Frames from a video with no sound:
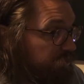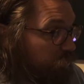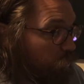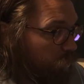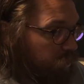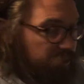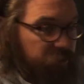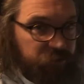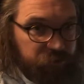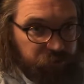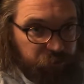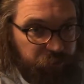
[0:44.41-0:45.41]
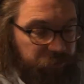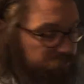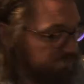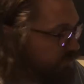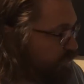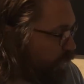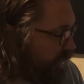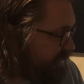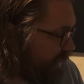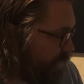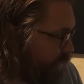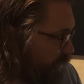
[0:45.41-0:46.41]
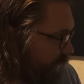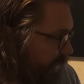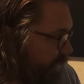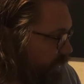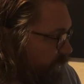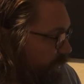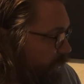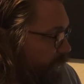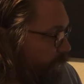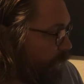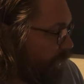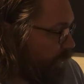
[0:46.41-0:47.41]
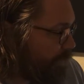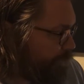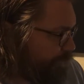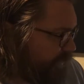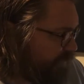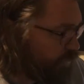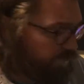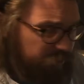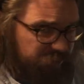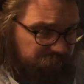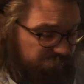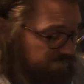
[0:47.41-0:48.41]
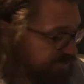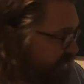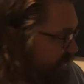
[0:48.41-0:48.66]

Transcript: than one loop. So what does that look like? Well, if you look at the first